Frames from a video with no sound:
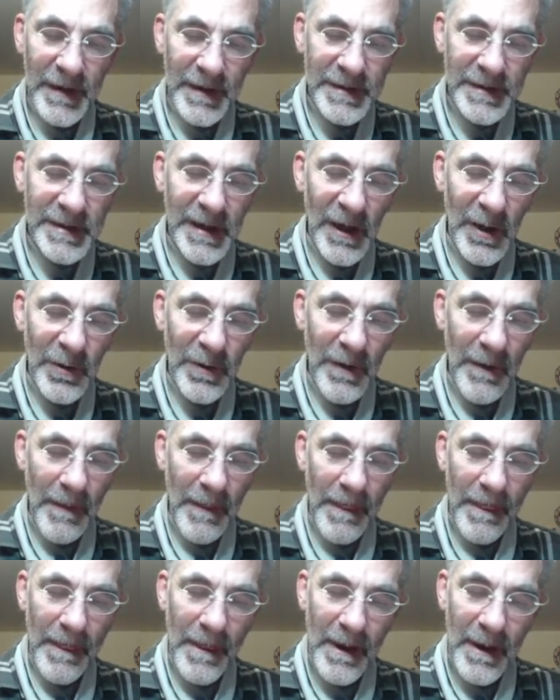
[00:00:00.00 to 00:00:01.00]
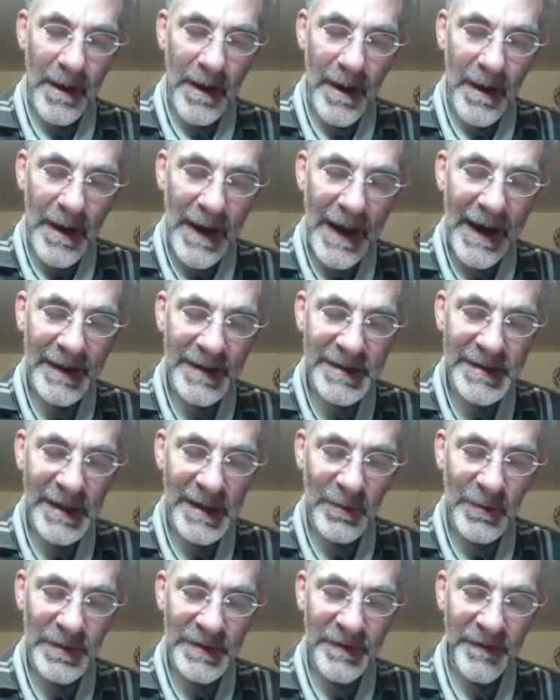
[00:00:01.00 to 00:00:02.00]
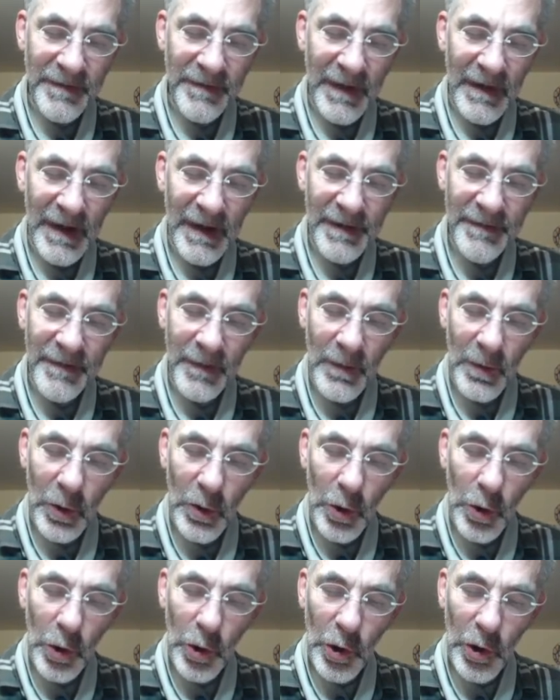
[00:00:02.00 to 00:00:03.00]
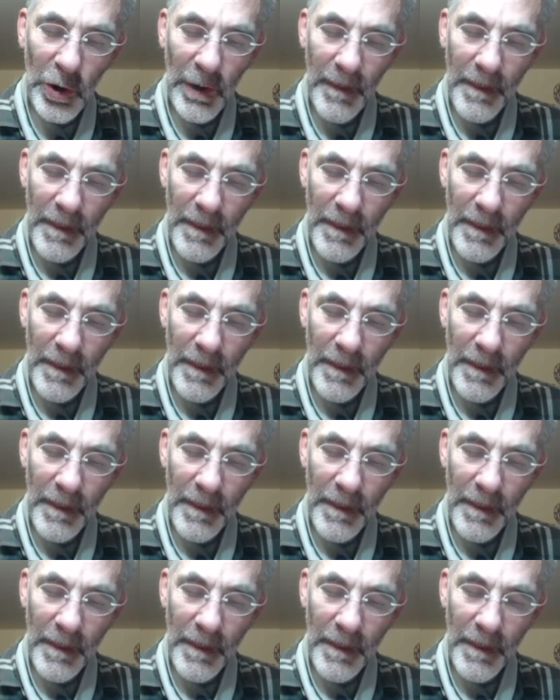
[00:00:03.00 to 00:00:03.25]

So x equals 5. Or